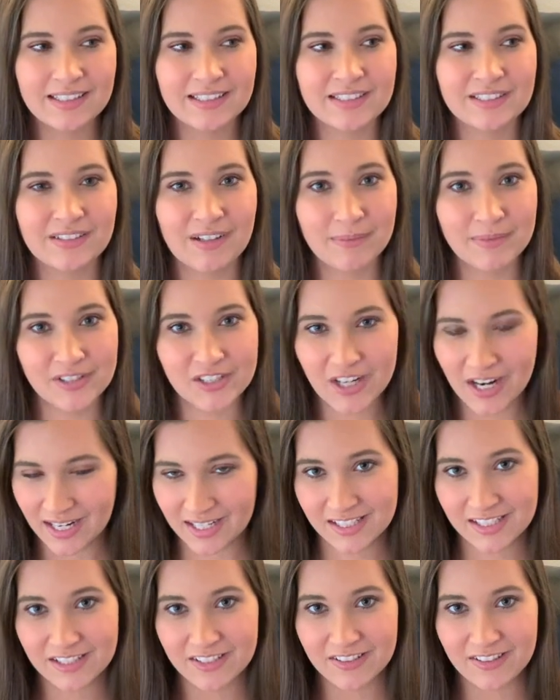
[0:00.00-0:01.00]
So I've been
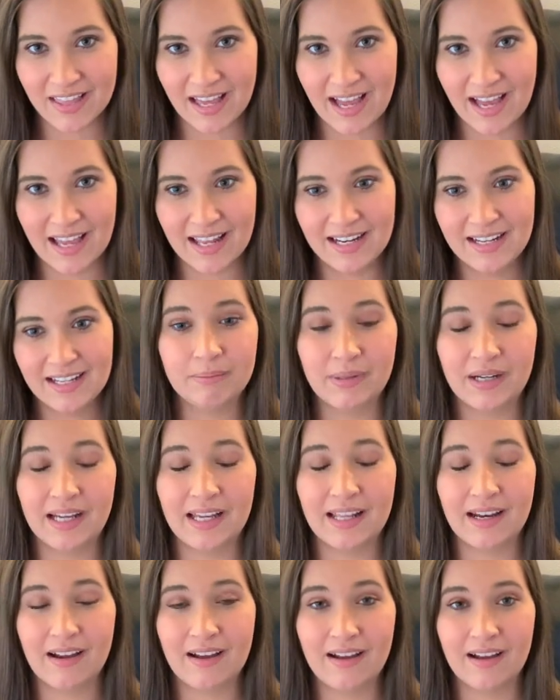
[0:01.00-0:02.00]
trying to do that.
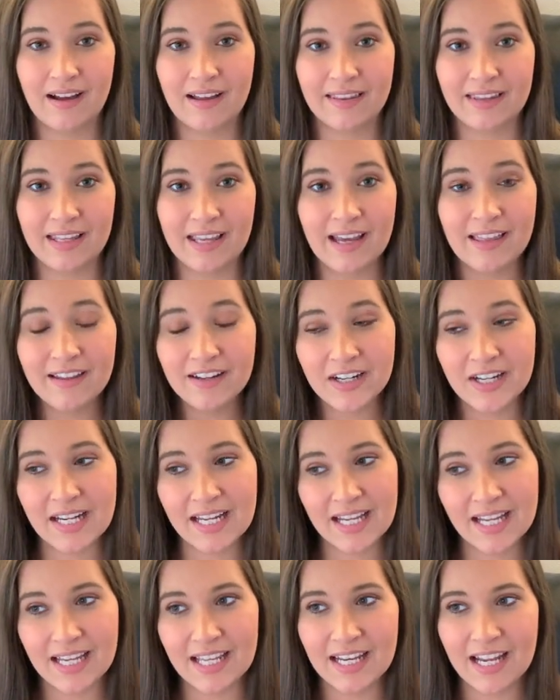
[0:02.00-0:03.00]
But on the other
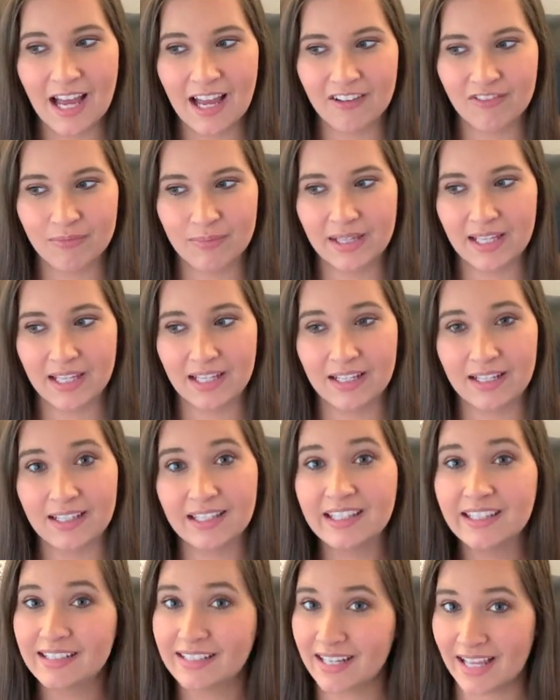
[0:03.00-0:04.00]
hand, I've been
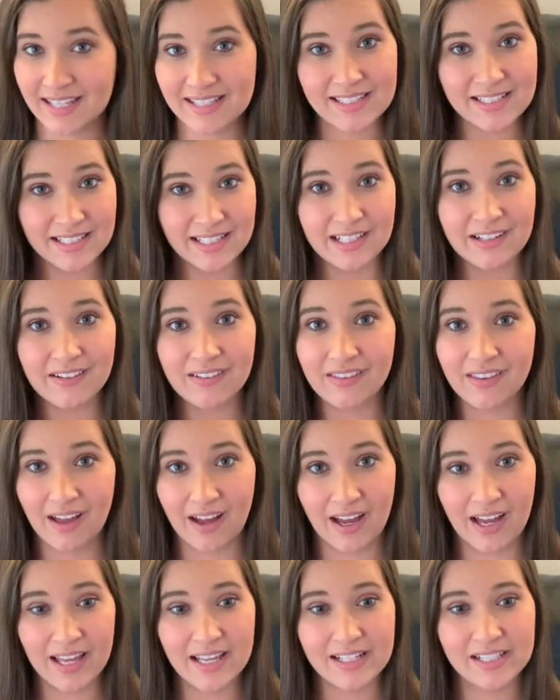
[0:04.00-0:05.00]
nesting a
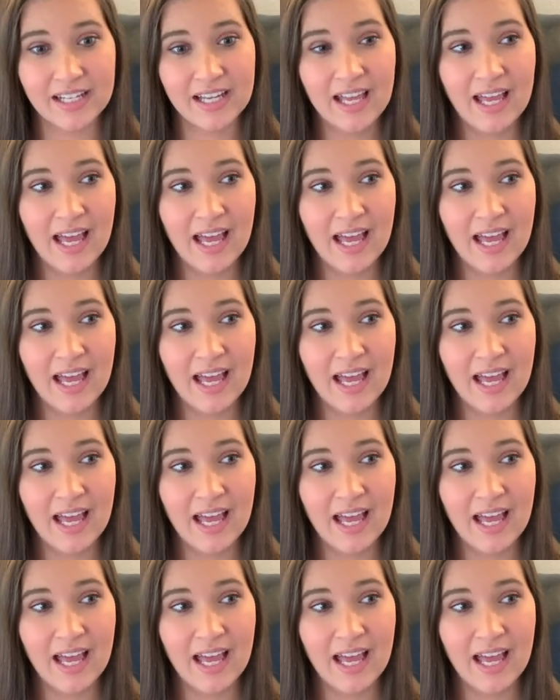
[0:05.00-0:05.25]
lot